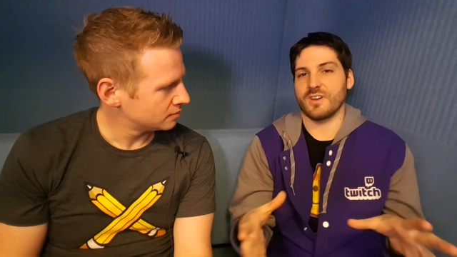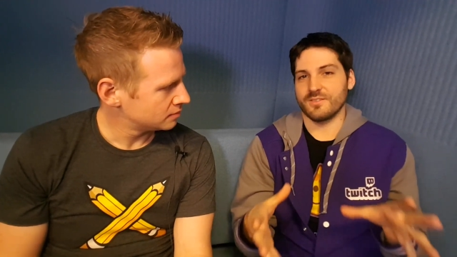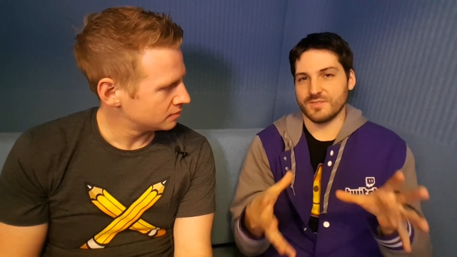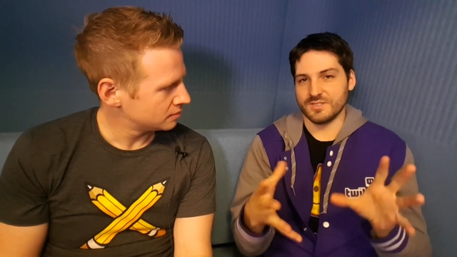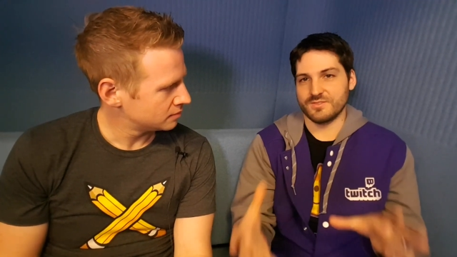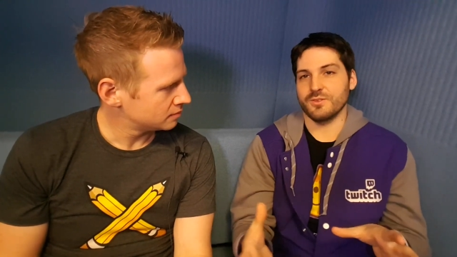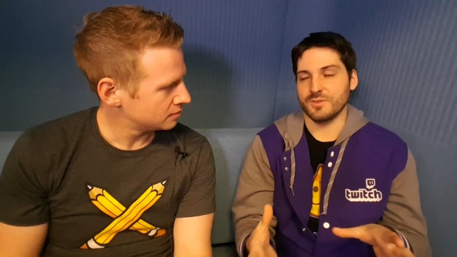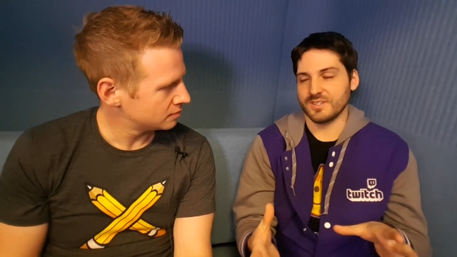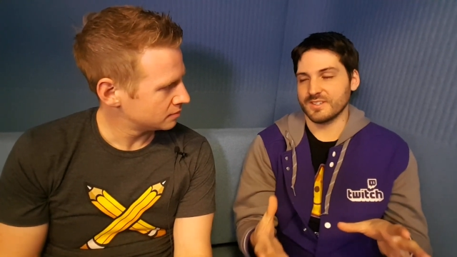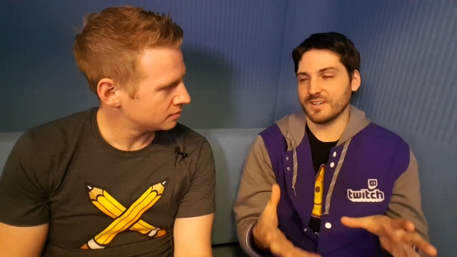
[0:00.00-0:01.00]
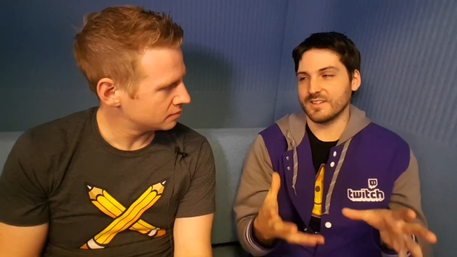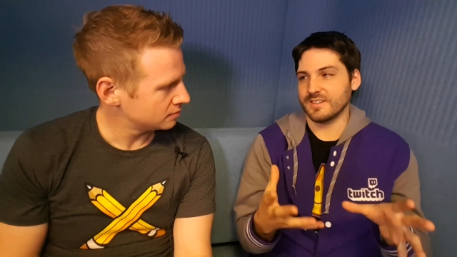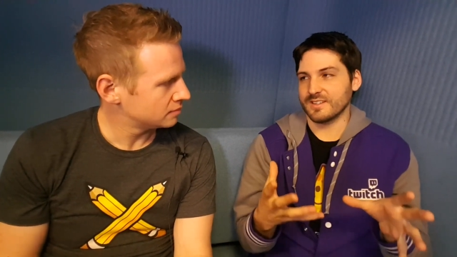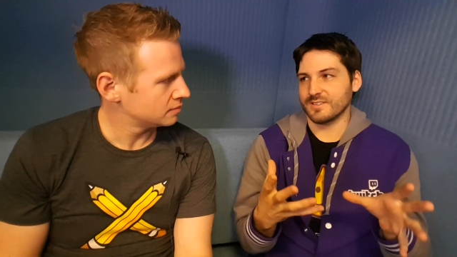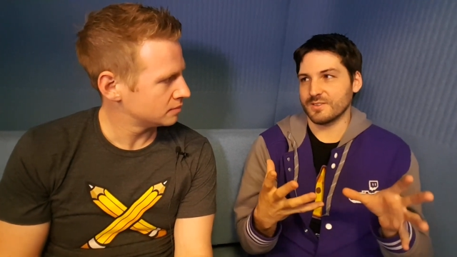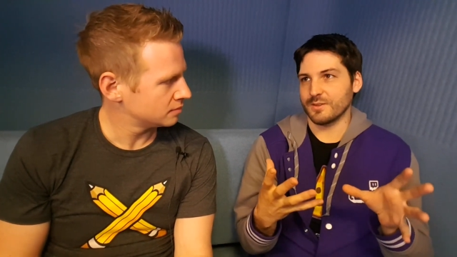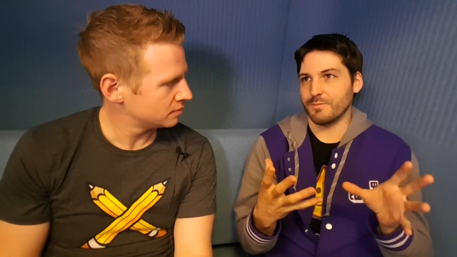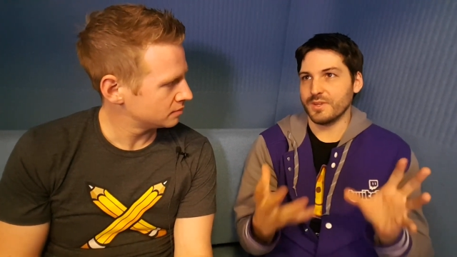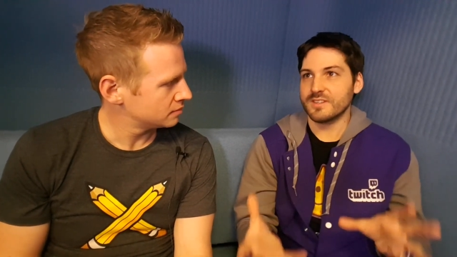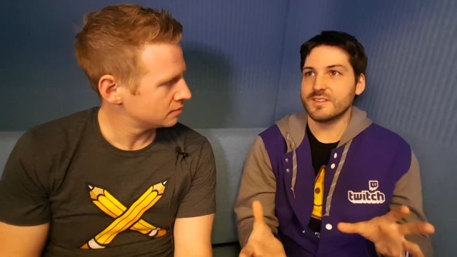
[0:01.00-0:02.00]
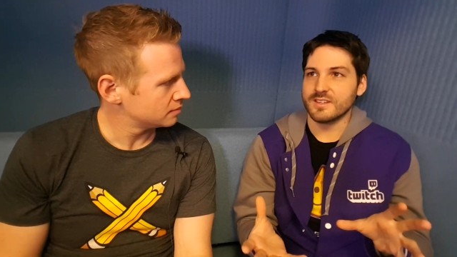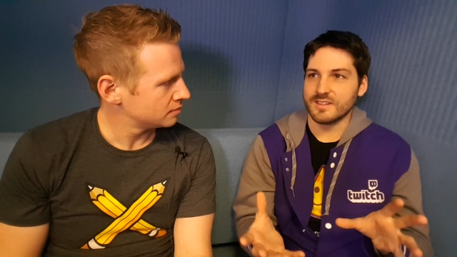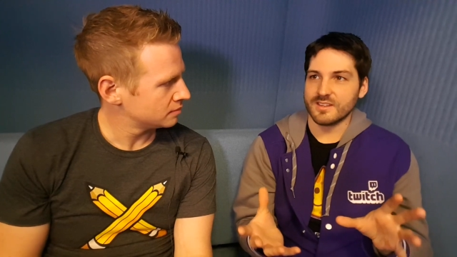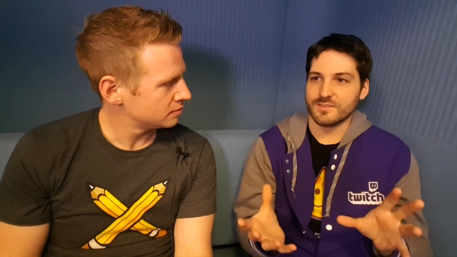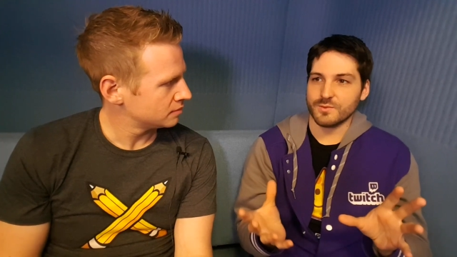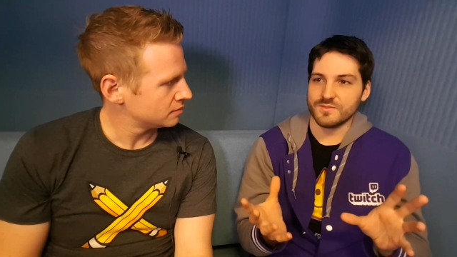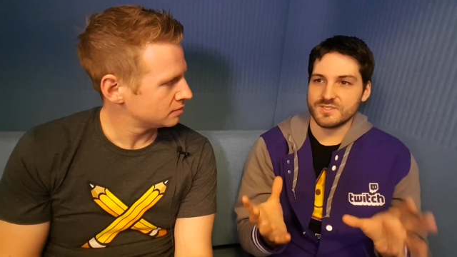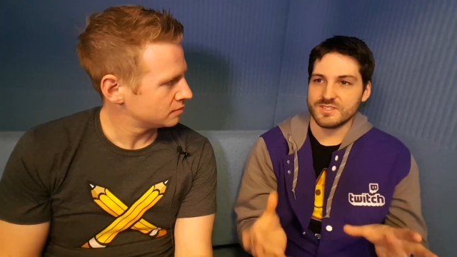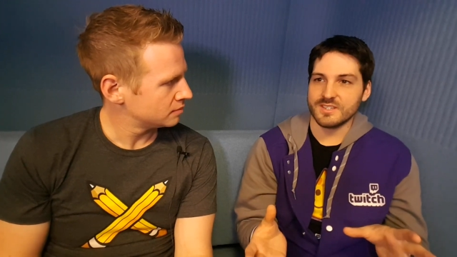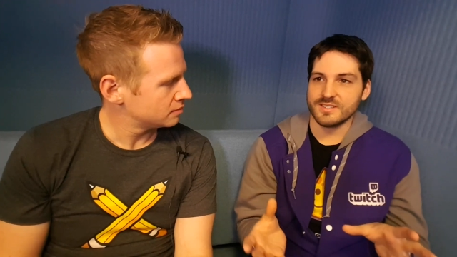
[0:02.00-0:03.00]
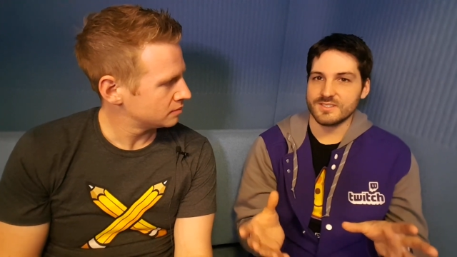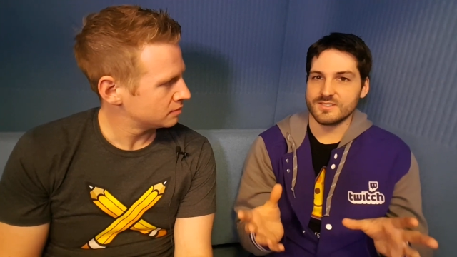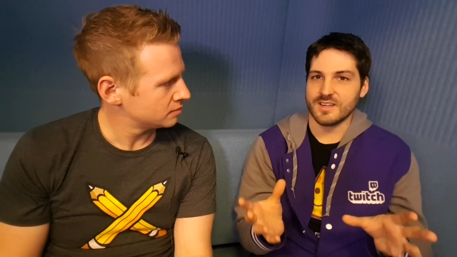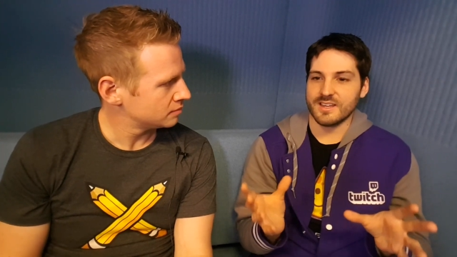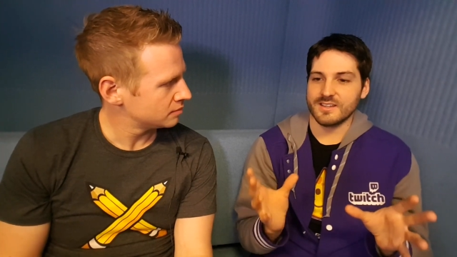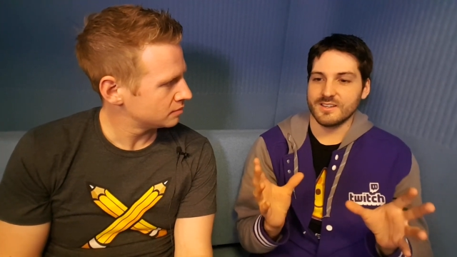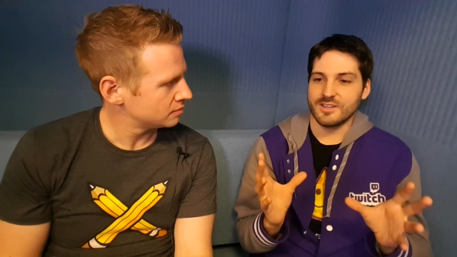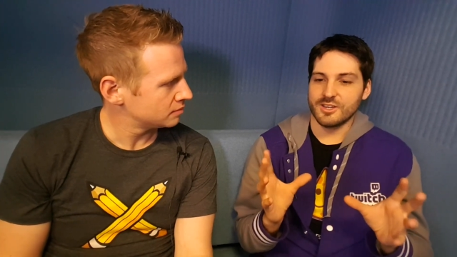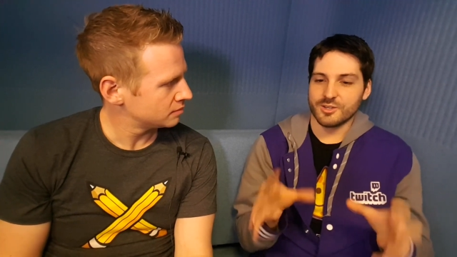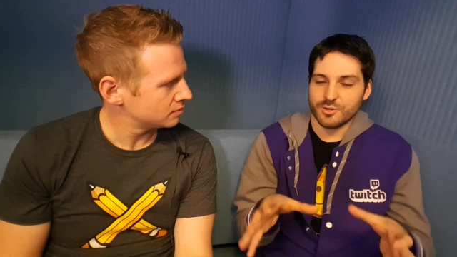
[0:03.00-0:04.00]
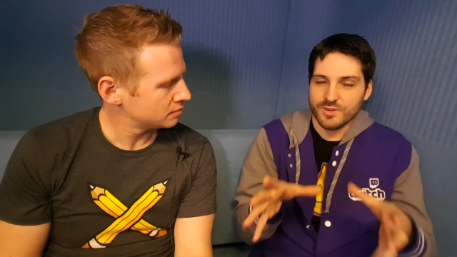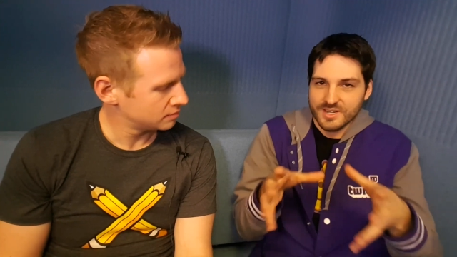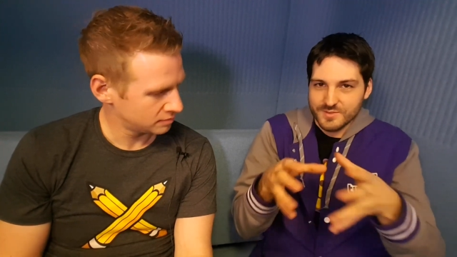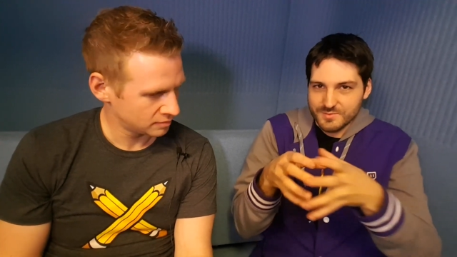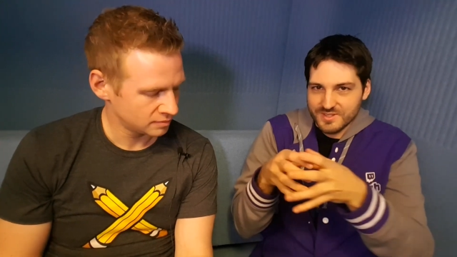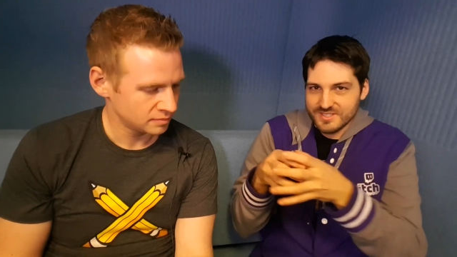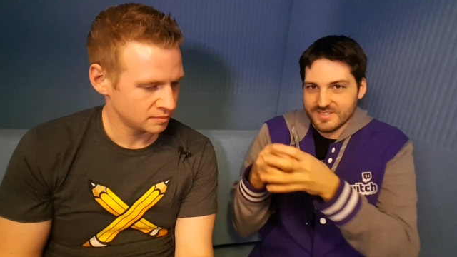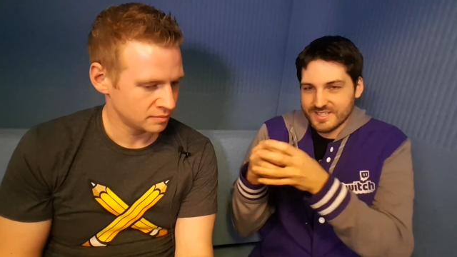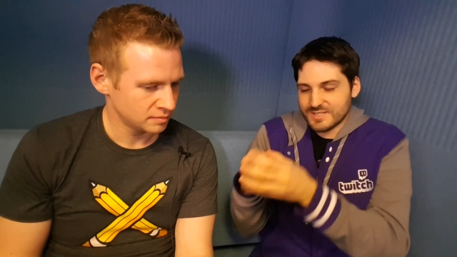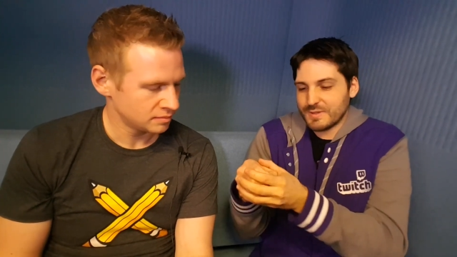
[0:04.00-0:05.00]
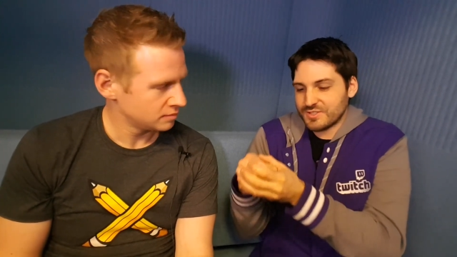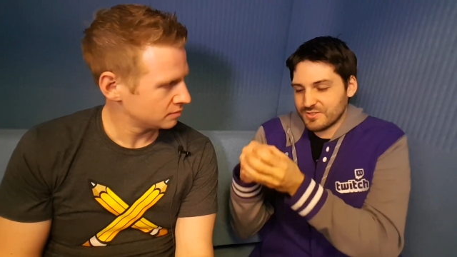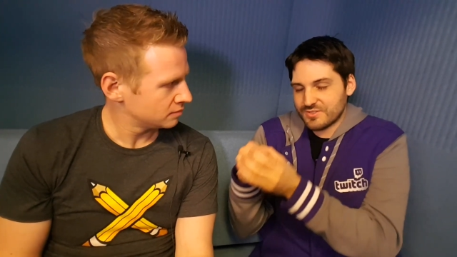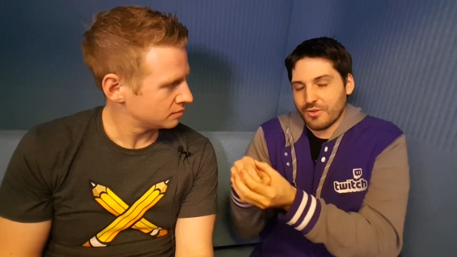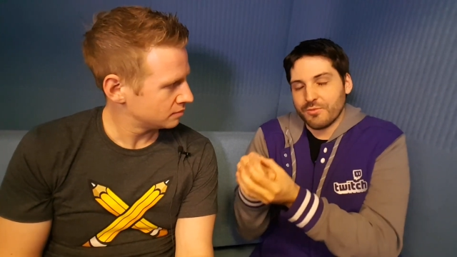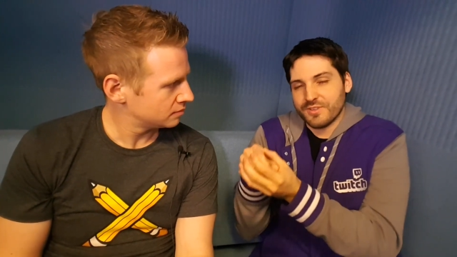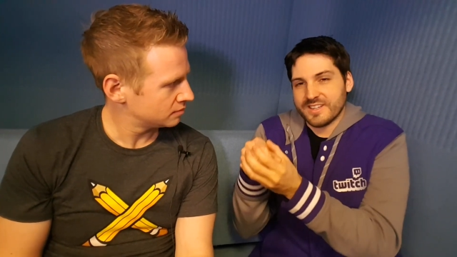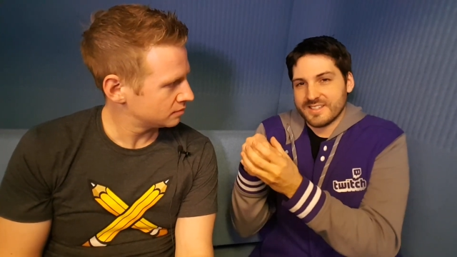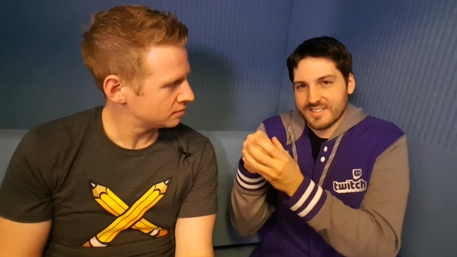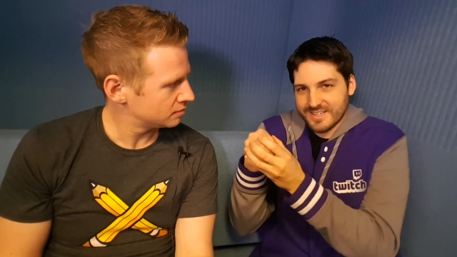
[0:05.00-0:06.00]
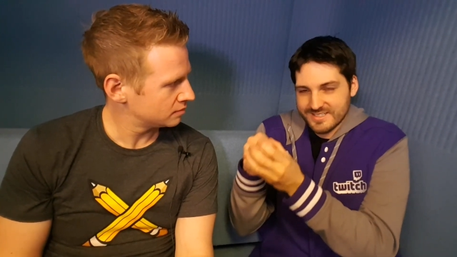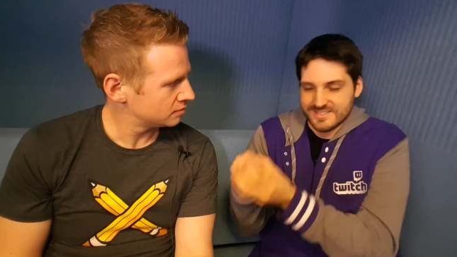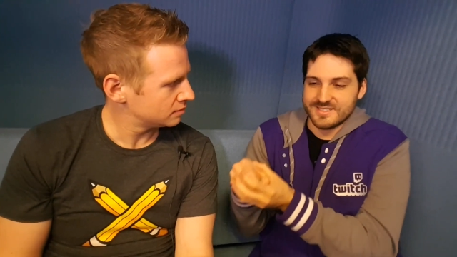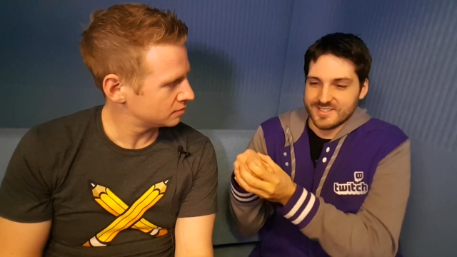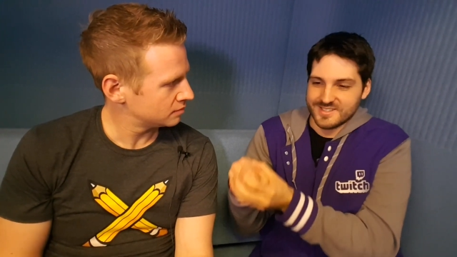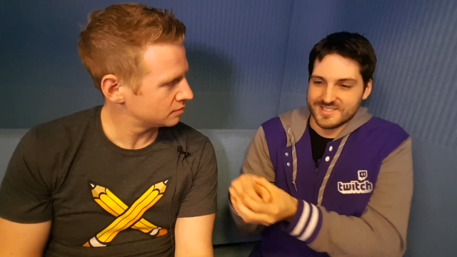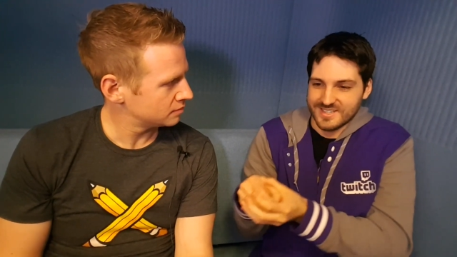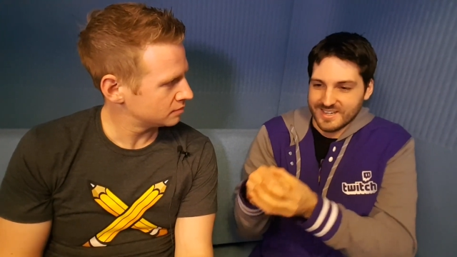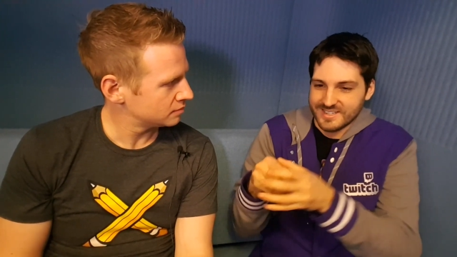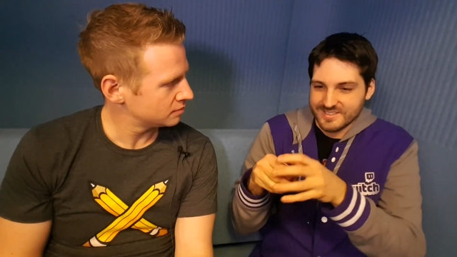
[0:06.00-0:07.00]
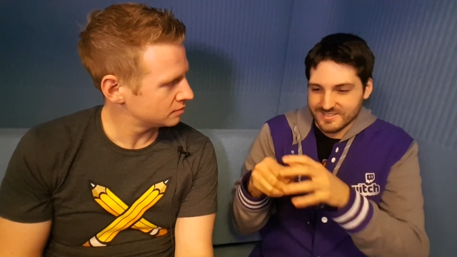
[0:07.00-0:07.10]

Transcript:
Speaker 1: is is doing. I think the big thing that we've seen is that creative has been this like special snowflake that kind of sits on the side